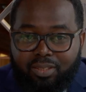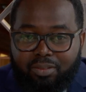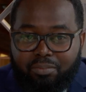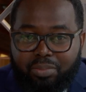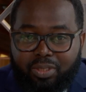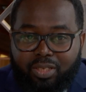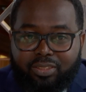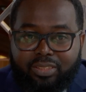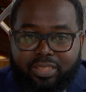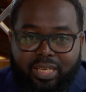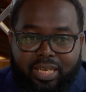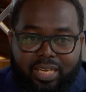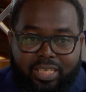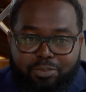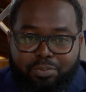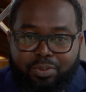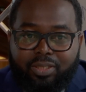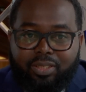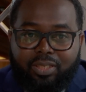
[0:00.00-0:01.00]
Because there
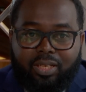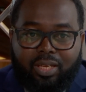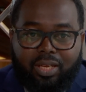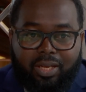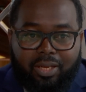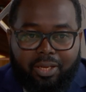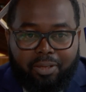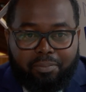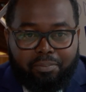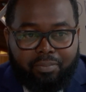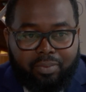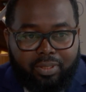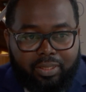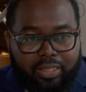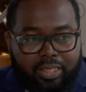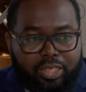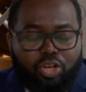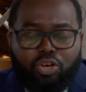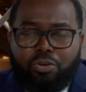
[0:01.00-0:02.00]
has been
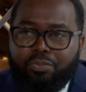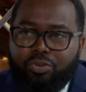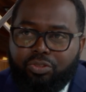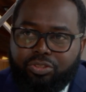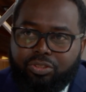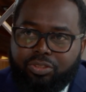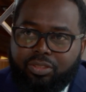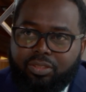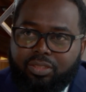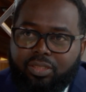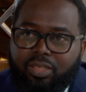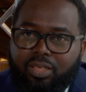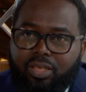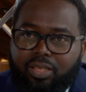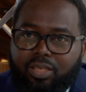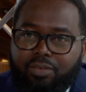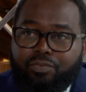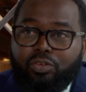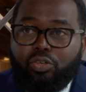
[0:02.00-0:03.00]
an enormous
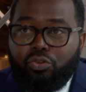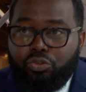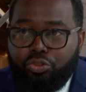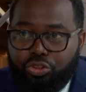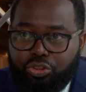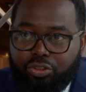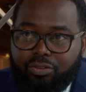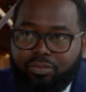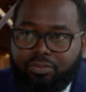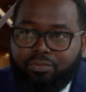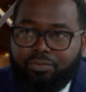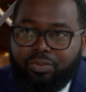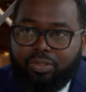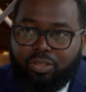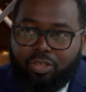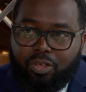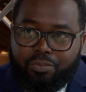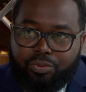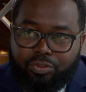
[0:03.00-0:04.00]
evolution when
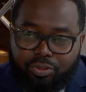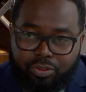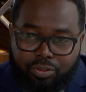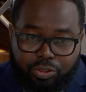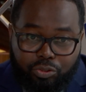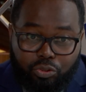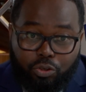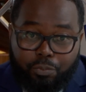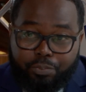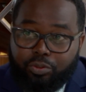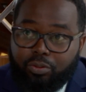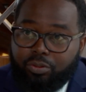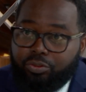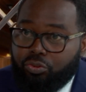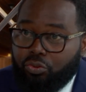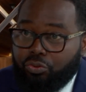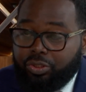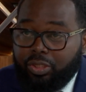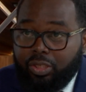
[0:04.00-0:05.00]
it comes to Europe's
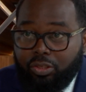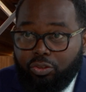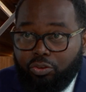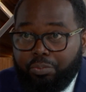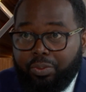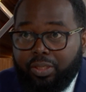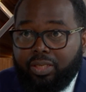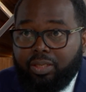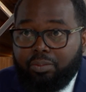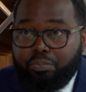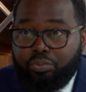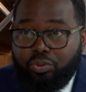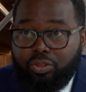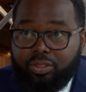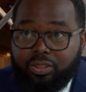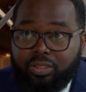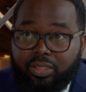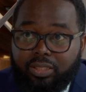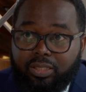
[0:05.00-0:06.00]
socio-economic and
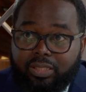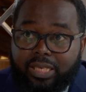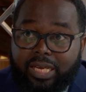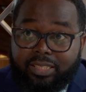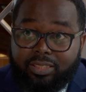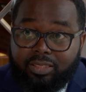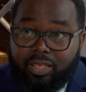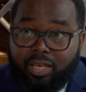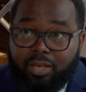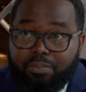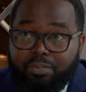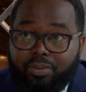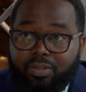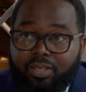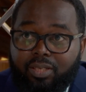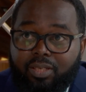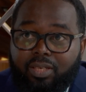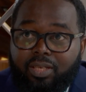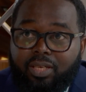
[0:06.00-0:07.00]
political landscape,
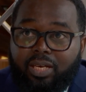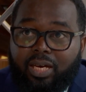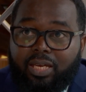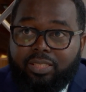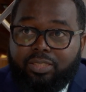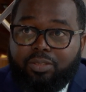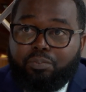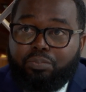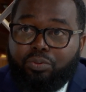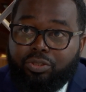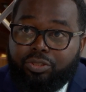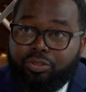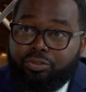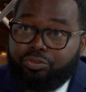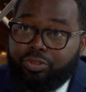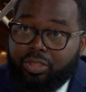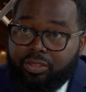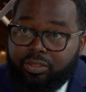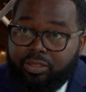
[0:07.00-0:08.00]
and it's
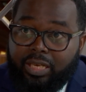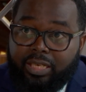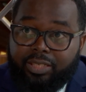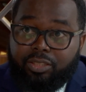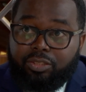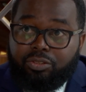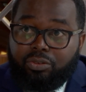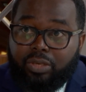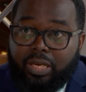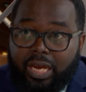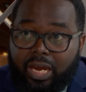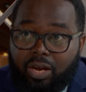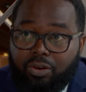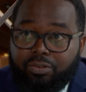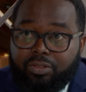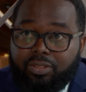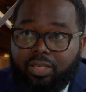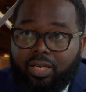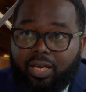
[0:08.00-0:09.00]
important to take that into
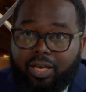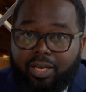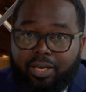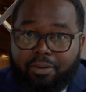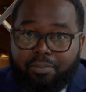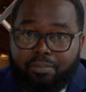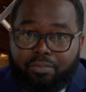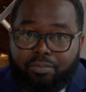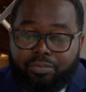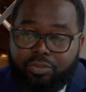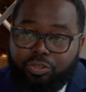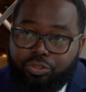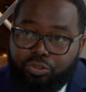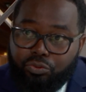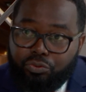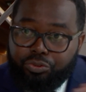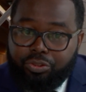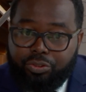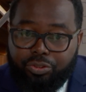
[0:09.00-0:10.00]
account.
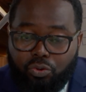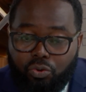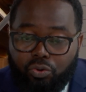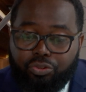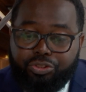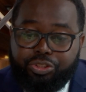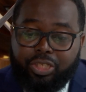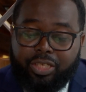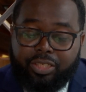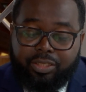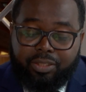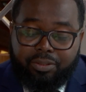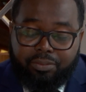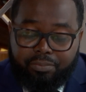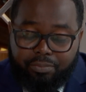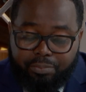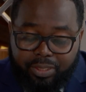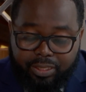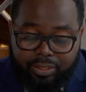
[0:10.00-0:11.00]
The old charter,
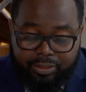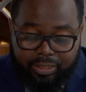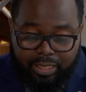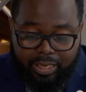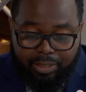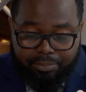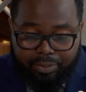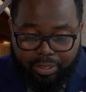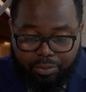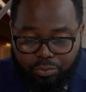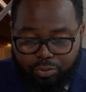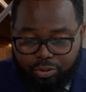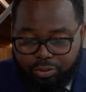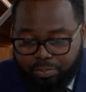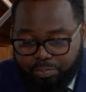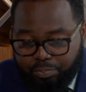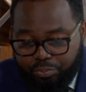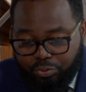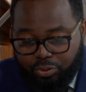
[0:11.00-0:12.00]
by the time that
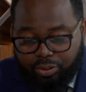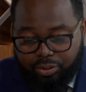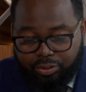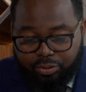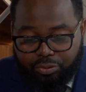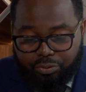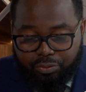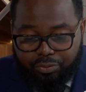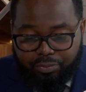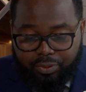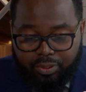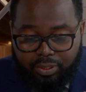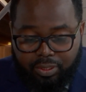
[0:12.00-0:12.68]
was put into